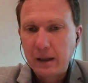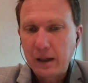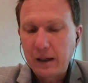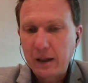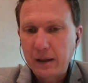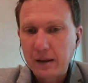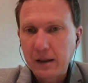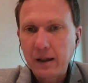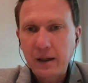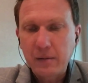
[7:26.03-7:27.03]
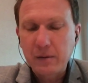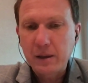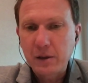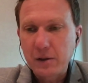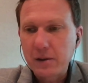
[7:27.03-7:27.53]
And they can have a
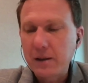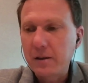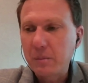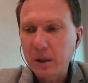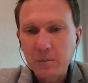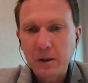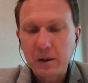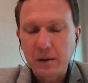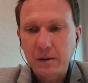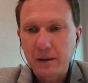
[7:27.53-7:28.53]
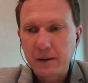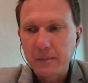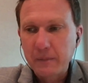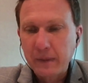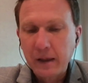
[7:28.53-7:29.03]
tendency to minimise
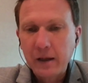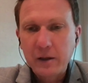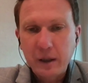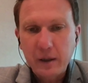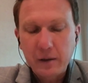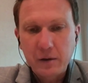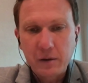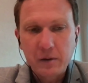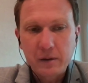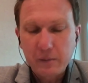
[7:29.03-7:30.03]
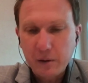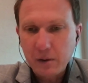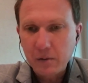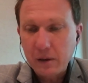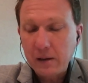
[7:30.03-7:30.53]
their challenges,
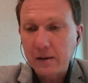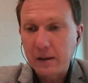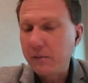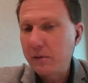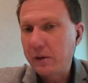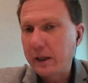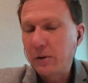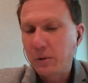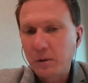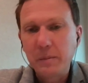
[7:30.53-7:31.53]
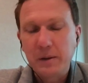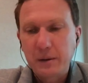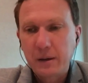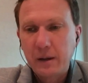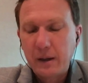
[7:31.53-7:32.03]
difficulties, even their
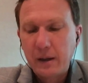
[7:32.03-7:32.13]
traumas.